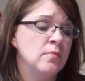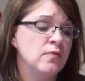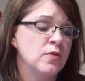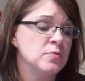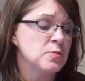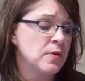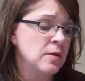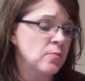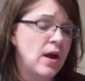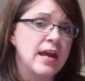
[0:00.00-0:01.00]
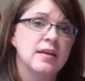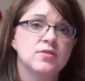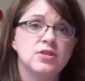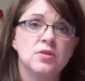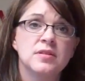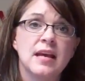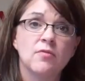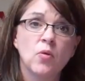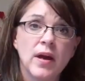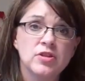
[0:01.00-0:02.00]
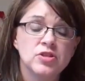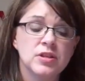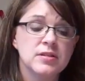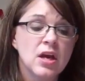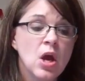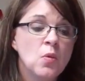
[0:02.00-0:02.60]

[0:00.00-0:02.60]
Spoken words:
from spring break if students have questions.